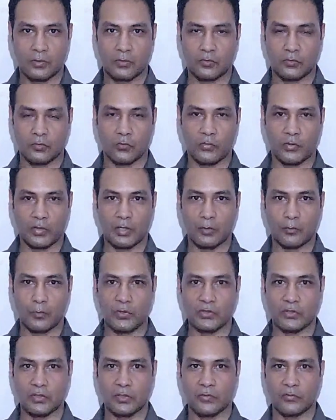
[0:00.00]
So we can
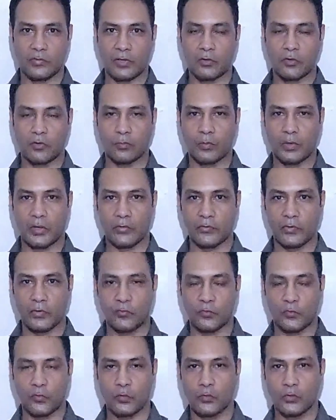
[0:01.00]
measure the value of
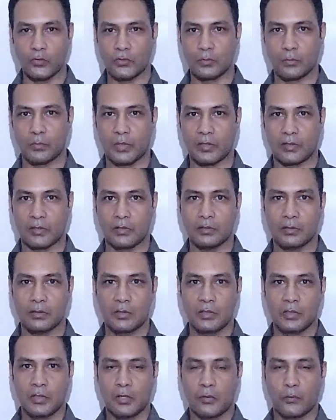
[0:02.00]
by-wind force by the
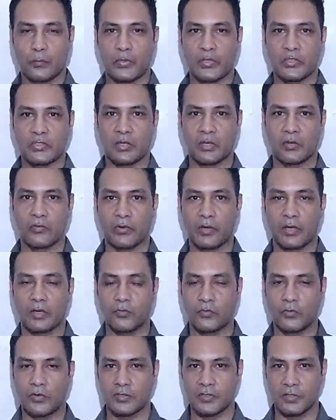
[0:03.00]
measuring weight
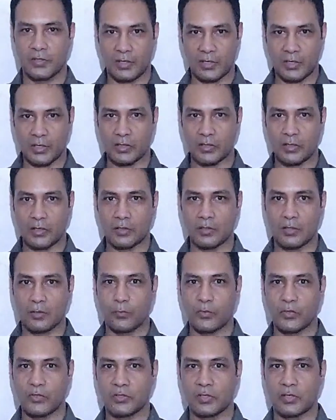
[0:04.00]
first in air,
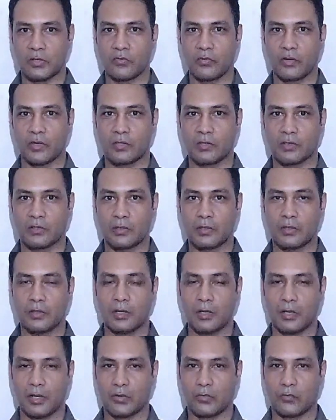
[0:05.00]
then measuring weight in the
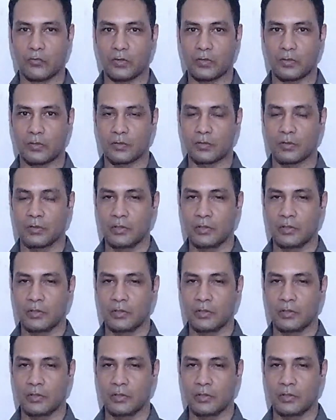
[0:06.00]
liquid.